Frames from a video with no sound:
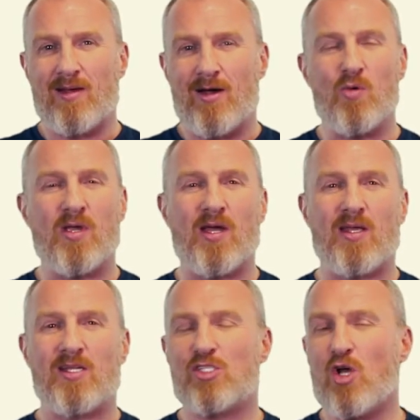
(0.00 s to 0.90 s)

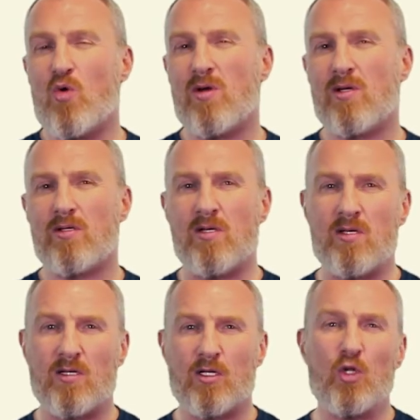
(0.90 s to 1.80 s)
Okay, so
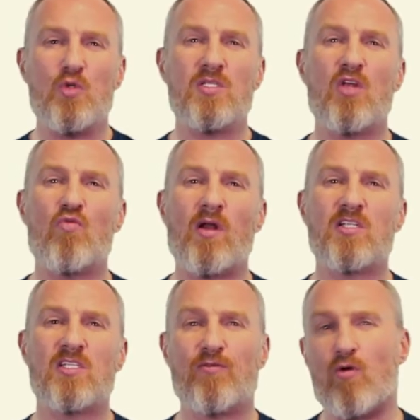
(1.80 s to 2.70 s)
losing a
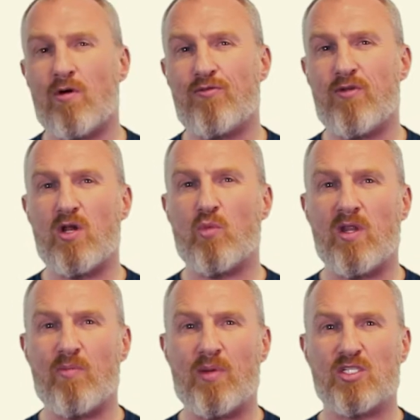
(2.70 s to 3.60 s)
relative or a friend when
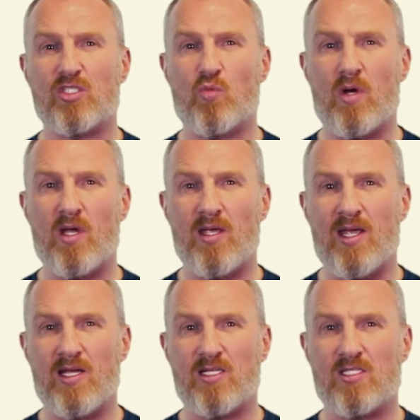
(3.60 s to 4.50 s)
they passed away
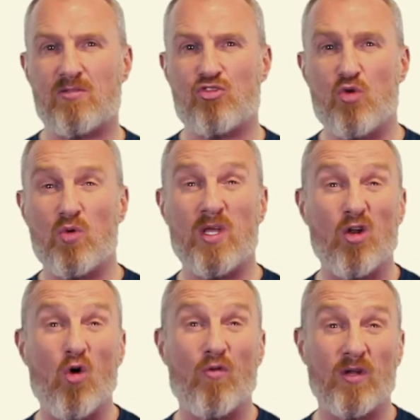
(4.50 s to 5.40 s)
is truly an
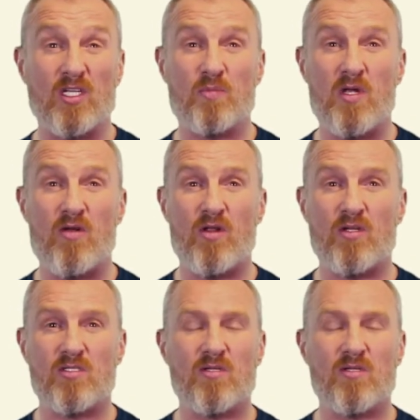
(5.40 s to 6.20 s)
awful experience.